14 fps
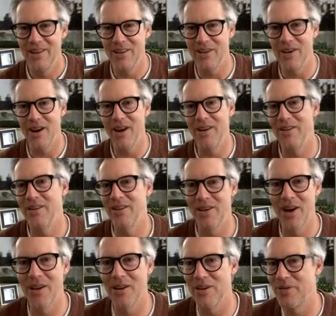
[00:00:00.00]
the
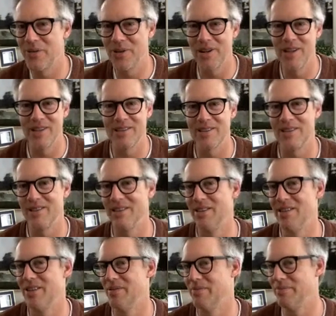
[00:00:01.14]
colorfulness and
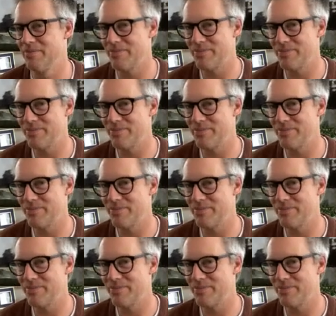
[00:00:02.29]
the